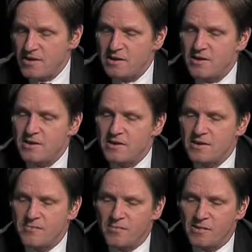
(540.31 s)

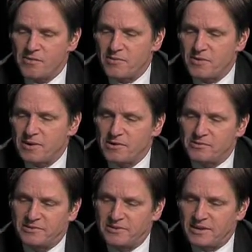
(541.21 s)
and probably
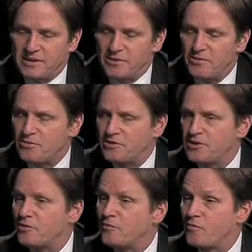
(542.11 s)
about
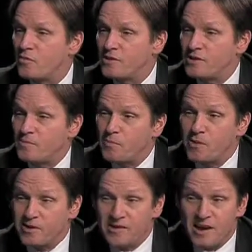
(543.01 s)
30 or 40
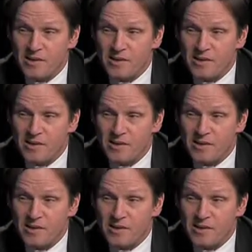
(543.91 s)
part-time